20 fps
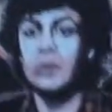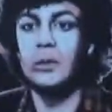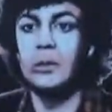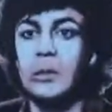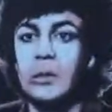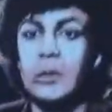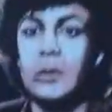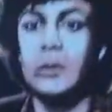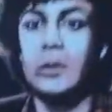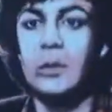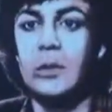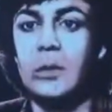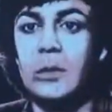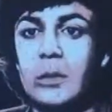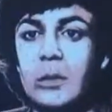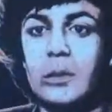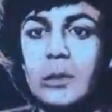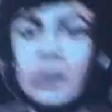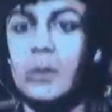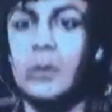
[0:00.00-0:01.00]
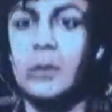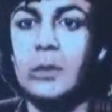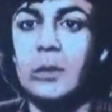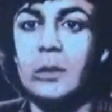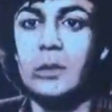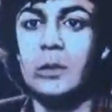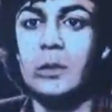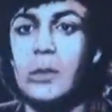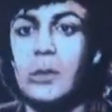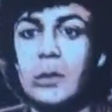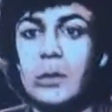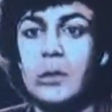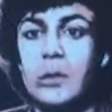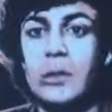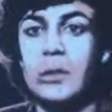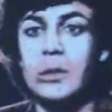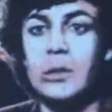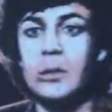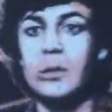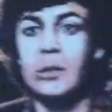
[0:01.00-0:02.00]

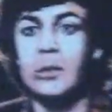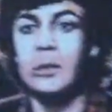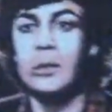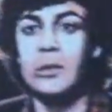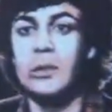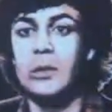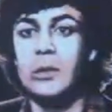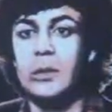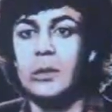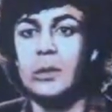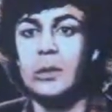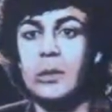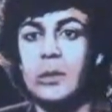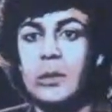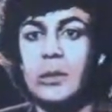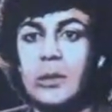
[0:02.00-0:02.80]
[no speech]